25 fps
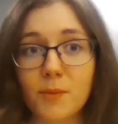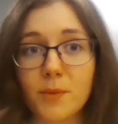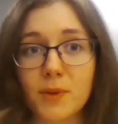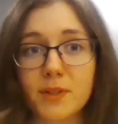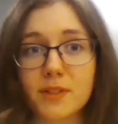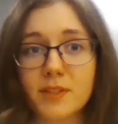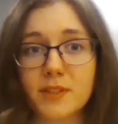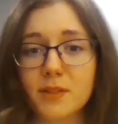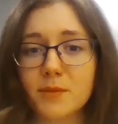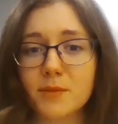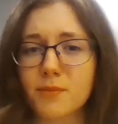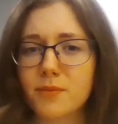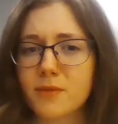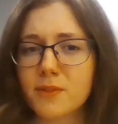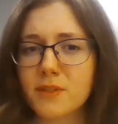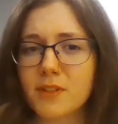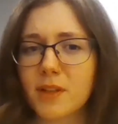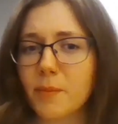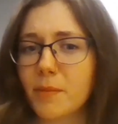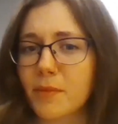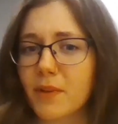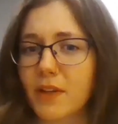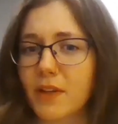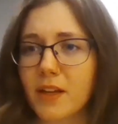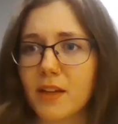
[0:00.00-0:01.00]
Was it
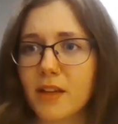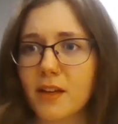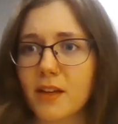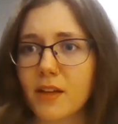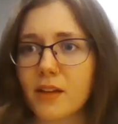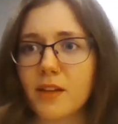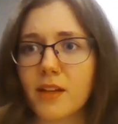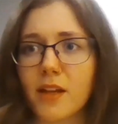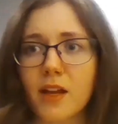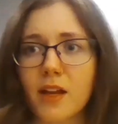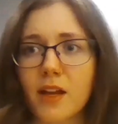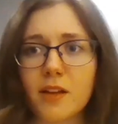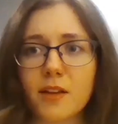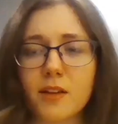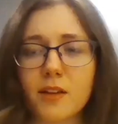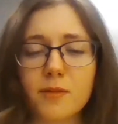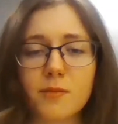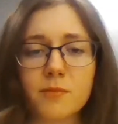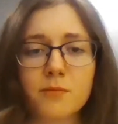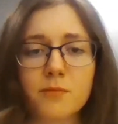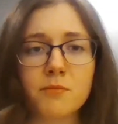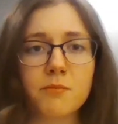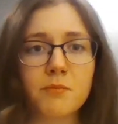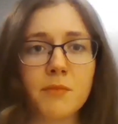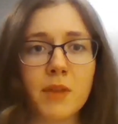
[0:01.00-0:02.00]
something that
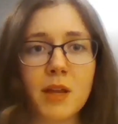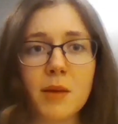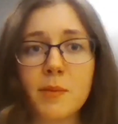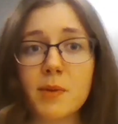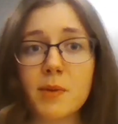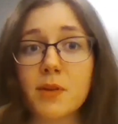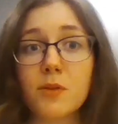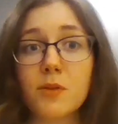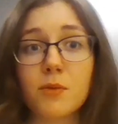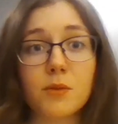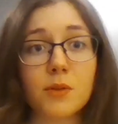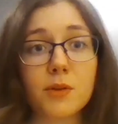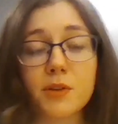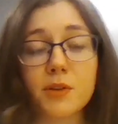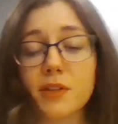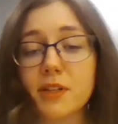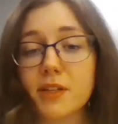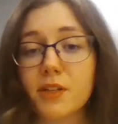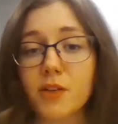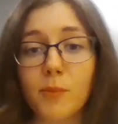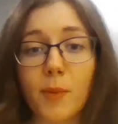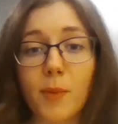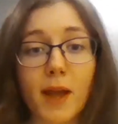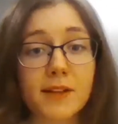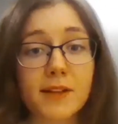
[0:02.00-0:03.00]
maybe you learned in
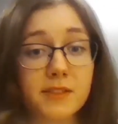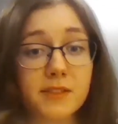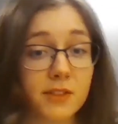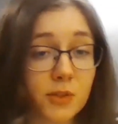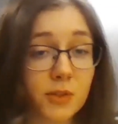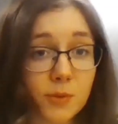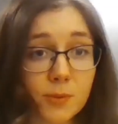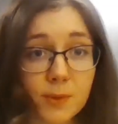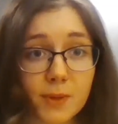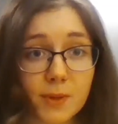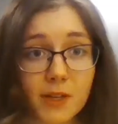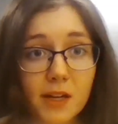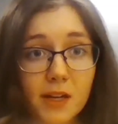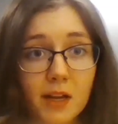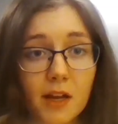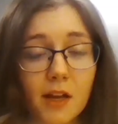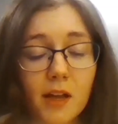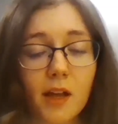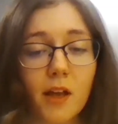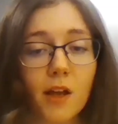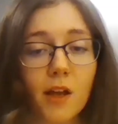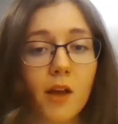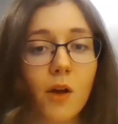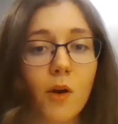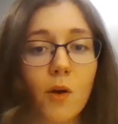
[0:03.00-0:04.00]
your past degree,
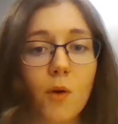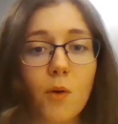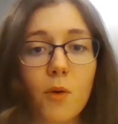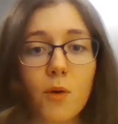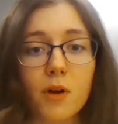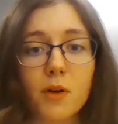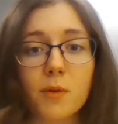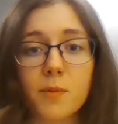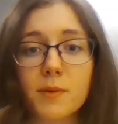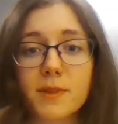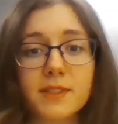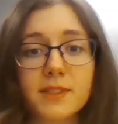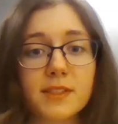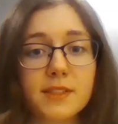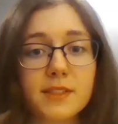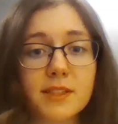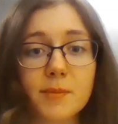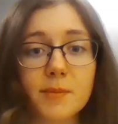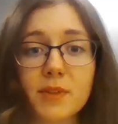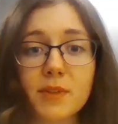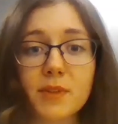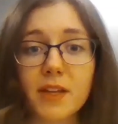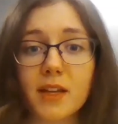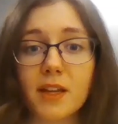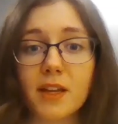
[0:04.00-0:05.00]
or was it
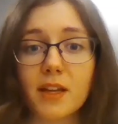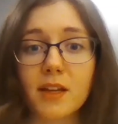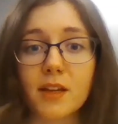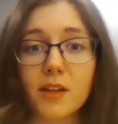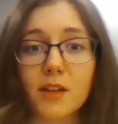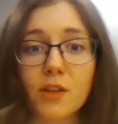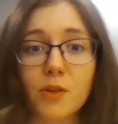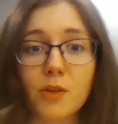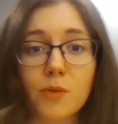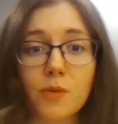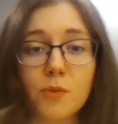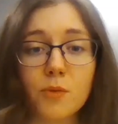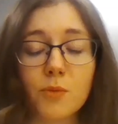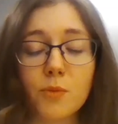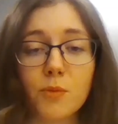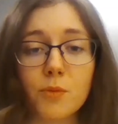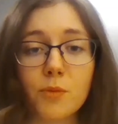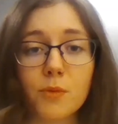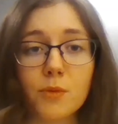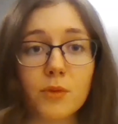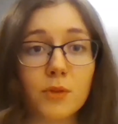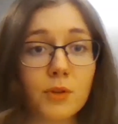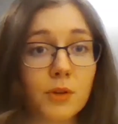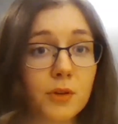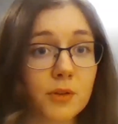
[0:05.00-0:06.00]
something you
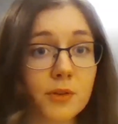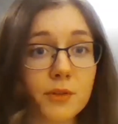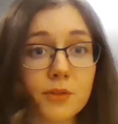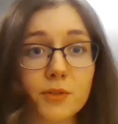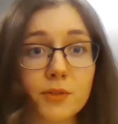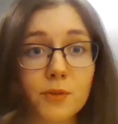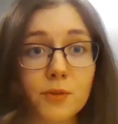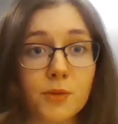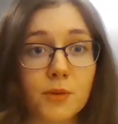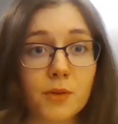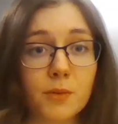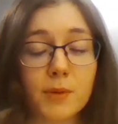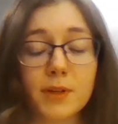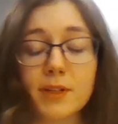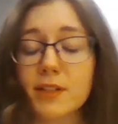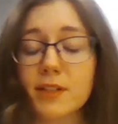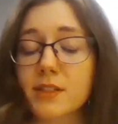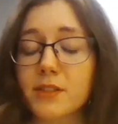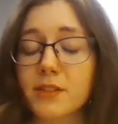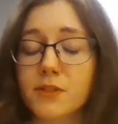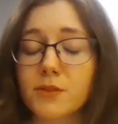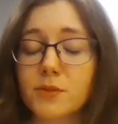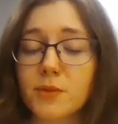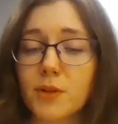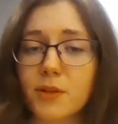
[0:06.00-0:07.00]
learned or
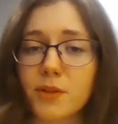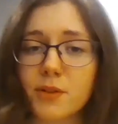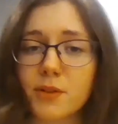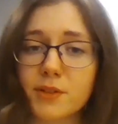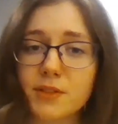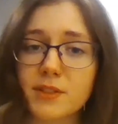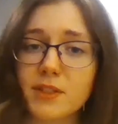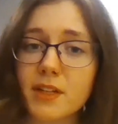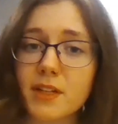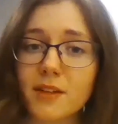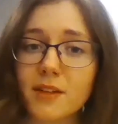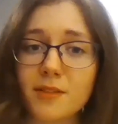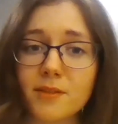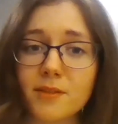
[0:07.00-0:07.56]
witnessed throughout nursing?